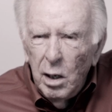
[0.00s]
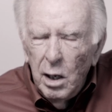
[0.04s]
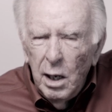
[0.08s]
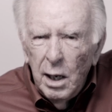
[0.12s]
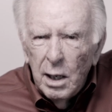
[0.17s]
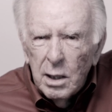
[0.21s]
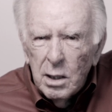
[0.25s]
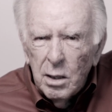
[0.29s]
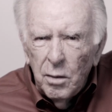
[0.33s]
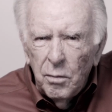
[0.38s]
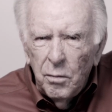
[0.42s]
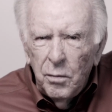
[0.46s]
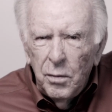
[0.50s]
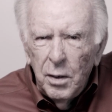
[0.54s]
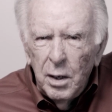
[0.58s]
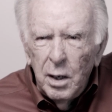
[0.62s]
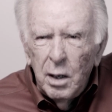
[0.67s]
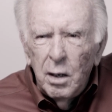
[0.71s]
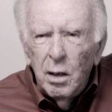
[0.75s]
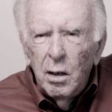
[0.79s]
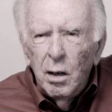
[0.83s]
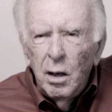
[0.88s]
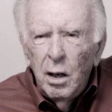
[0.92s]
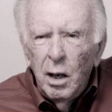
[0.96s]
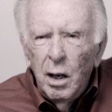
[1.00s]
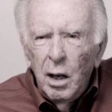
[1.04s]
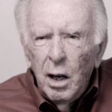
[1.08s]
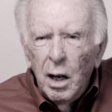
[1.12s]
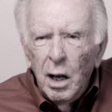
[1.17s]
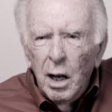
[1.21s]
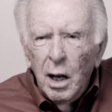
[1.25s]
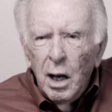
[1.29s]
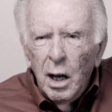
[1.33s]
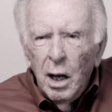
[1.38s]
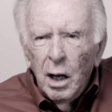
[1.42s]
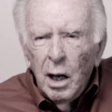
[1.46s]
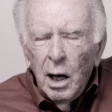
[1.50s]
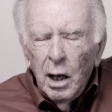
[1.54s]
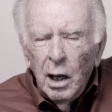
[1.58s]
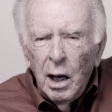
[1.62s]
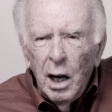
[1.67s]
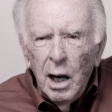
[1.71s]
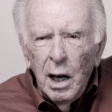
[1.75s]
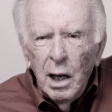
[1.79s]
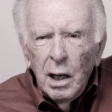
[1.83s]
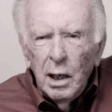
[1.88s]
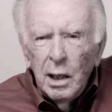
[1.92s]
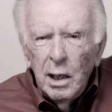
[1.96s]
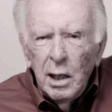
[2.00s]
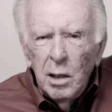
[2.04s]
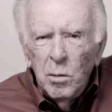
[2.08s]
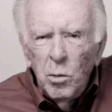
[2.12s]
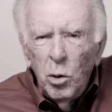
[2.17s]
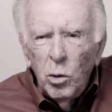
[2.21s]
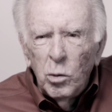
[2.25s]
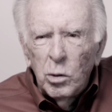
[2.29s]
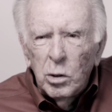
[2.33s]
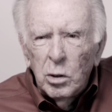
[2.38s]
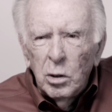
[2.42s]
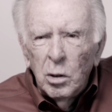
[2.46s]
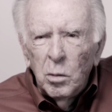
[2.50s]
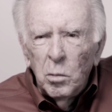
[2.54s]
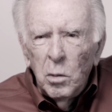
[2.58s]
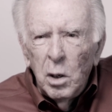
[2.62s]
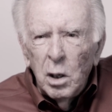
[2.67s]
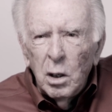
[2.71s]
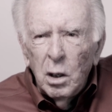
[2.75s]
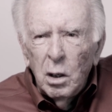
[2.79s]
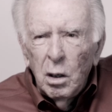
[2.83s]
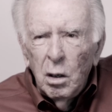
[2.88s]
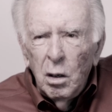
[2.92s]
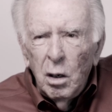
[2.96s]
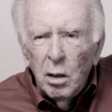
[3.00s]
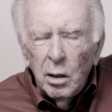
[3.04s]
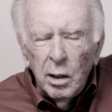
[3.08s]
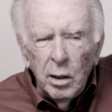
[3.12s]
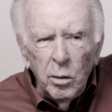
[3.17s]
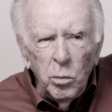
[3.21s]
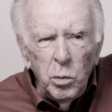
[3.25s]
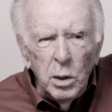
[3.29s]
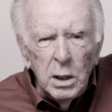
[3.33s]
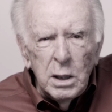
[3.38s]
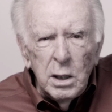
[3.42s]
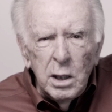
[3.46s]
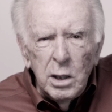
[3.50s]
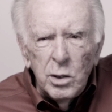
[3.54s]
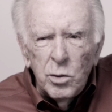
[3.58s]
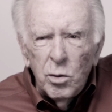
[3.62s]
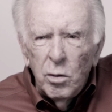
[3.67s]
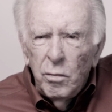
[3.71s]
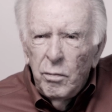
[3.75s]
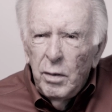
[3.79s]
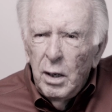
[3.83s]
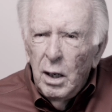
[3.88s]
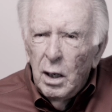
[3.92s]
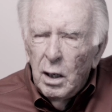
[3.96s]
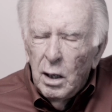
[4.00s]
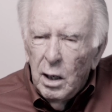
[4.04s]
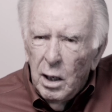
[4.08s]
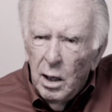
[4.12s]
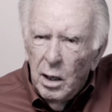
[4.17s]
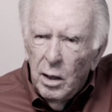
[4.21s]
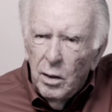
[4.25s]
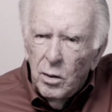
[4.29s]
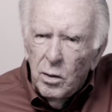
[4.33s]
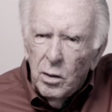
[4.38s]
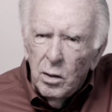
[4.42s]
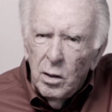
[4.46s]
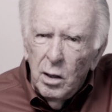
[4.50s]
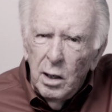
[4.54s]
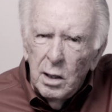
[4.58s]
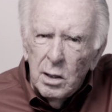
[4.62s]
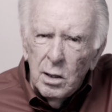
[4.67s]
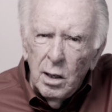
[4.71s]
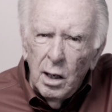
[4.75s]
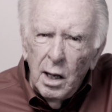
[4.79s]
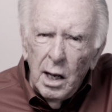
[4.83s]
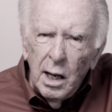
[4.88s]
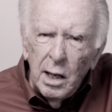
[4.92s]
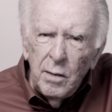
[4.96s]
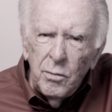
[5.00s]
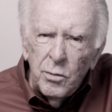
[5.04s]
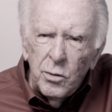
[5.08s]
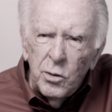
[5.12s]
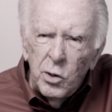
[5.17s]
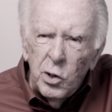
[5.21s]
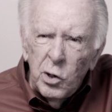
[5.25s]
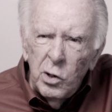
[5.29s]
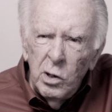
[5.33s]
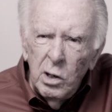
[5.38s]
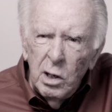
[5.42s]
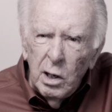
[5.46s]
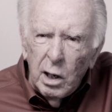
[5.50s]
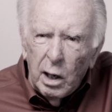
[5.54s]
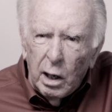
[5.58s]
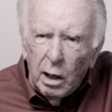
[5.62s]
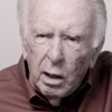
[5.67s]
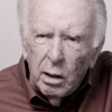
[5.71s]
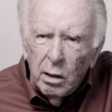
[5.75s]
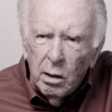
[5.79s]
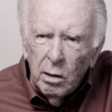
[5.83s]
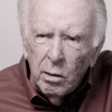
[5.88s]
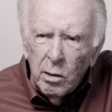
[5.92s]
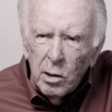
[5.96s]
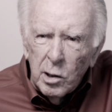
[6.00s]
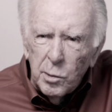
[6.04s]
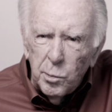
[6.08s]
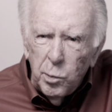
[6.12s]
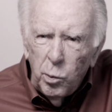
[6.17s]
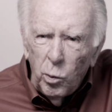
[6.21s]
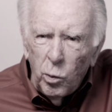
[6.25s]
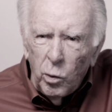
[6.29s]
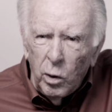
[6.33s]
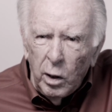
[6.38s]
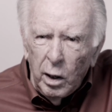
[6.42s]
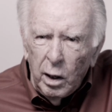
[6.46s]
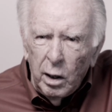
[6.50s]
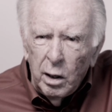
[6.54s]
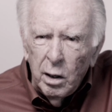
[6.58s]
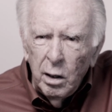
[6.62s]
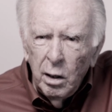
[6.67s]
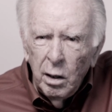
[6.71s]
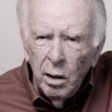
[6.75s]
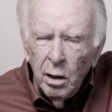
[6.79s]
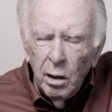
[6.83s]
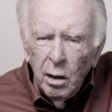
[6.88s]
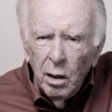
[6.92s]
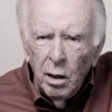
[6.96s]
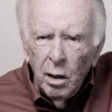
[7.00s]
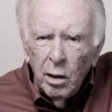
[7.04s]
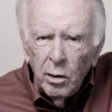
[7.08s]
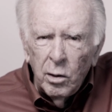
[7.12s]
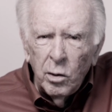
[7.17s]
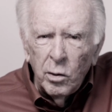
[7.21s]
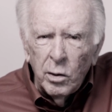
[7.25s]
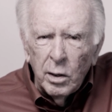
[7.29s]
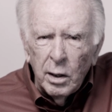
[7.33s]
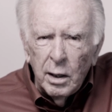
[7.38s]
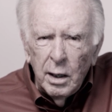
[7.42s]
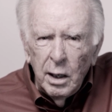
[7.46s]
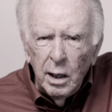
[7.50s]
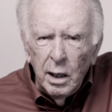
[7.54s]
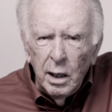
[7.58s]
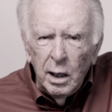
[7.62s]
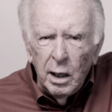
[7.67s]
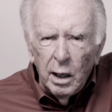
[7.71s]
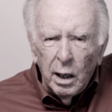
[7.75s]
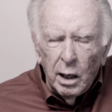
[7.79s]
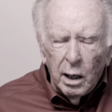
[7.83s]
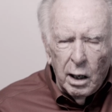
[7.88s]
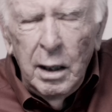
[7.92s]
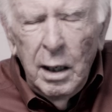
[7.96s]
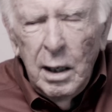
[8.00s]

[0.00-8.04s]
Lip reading: He has a very highly emotional monologue in which he's revealing his life's journey to this point, to the king.